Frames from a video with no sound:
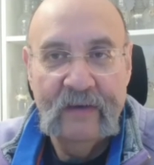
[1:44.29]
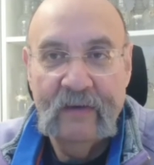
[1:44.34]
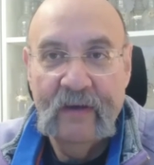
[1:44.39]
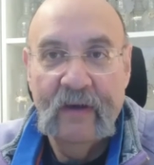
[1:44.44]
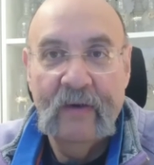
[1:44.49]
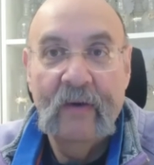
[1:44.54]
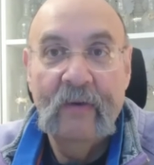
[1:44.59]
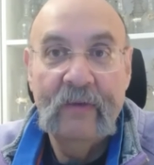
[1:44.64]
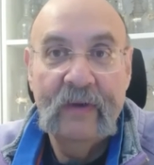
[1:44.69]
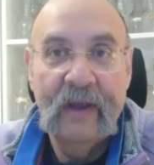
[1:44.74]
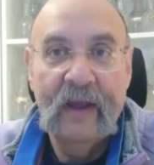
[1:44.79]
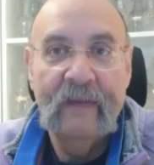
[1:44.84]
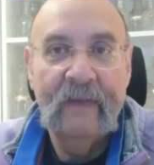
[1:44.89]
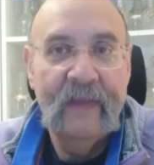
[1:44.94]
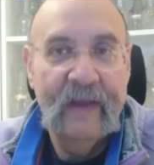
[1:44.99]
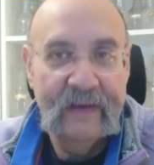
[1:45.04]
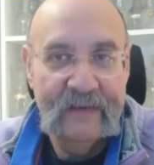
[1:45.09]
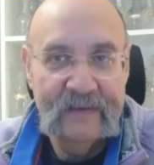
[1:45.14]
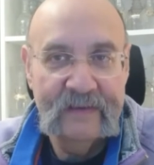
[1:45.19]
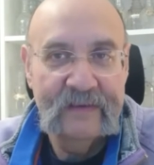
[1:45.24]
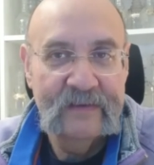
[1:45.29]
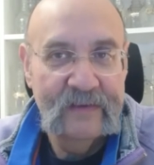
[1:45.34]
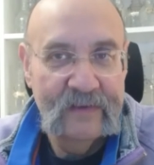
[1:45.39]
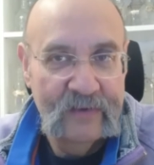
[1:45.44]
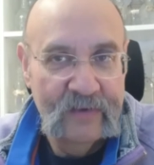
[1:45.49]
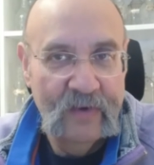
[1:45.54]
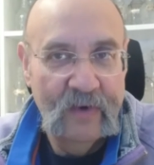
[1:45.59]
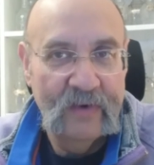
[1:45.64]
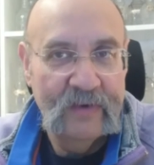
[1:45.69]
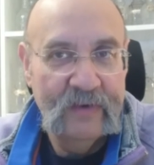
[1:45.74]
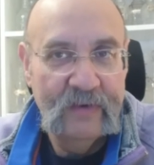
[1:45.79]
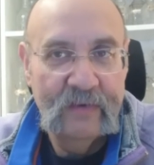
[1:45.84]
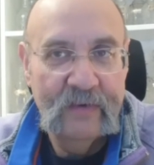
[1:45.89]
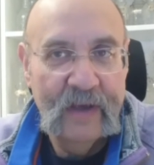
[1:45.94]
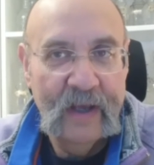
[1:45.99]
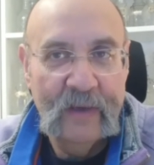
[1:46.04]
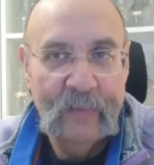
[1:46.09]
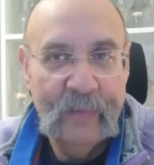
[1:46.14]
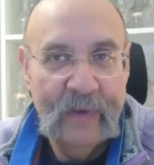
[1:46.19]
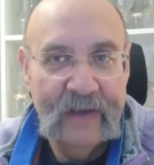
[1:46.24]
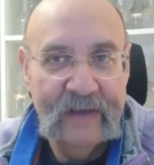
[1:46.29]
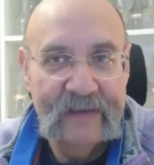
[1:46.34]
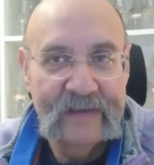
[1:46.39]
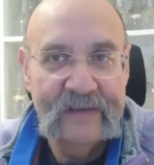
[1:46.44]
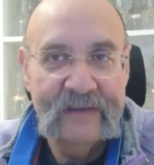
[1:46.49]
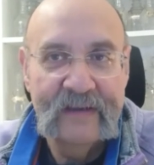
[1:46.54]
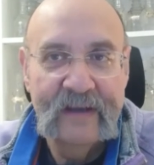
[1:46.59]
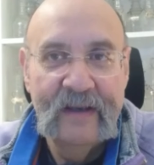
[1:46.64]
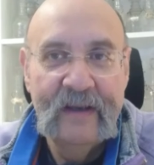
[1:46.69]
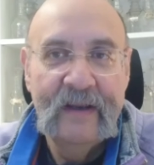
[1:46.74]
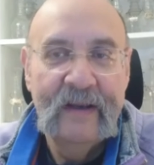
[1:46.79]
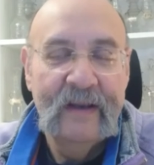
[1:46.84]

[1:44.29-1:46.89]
You go, oh yeah, that's not a UK piece.